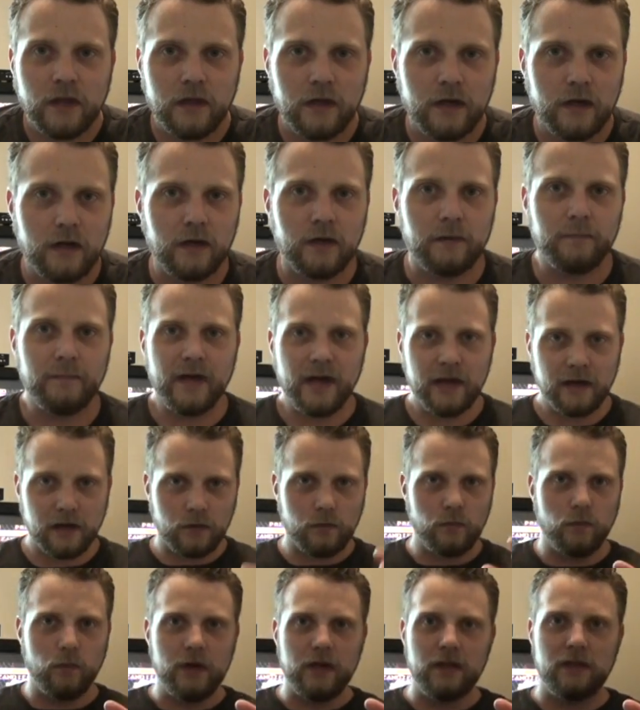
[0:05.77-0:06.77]

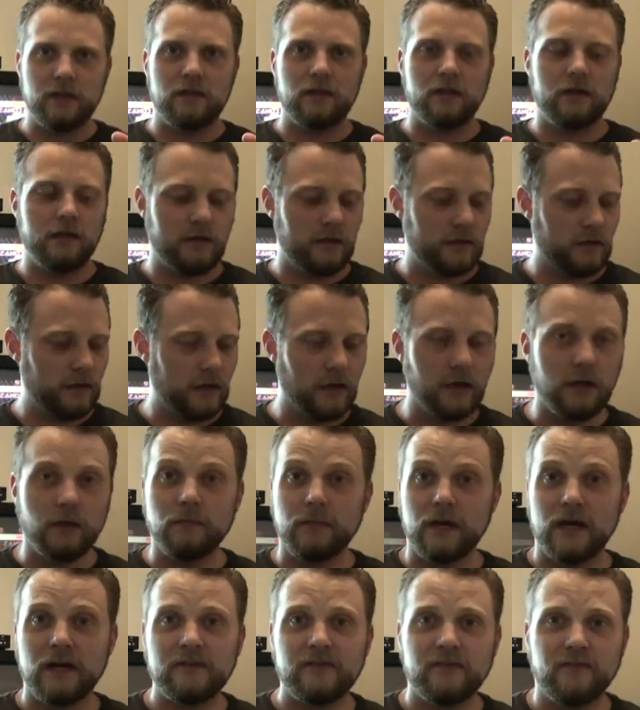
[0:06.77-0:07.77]
back with an
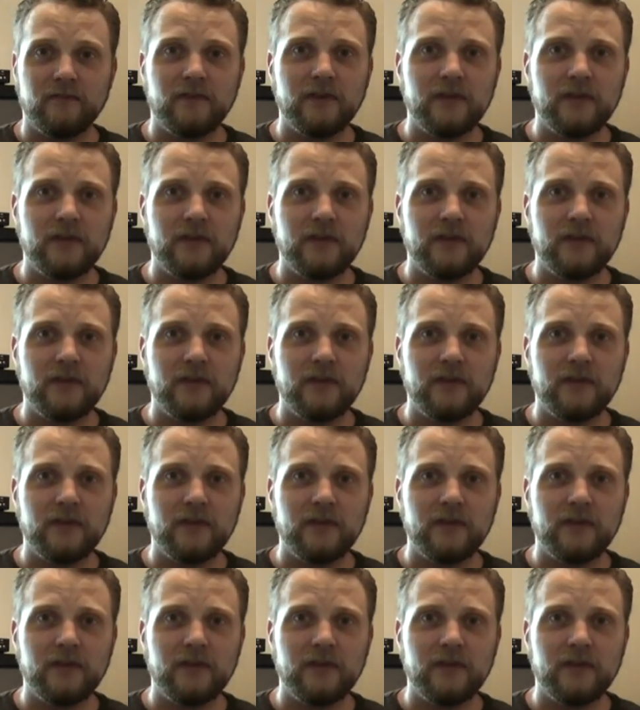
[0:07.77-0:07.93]
unboxing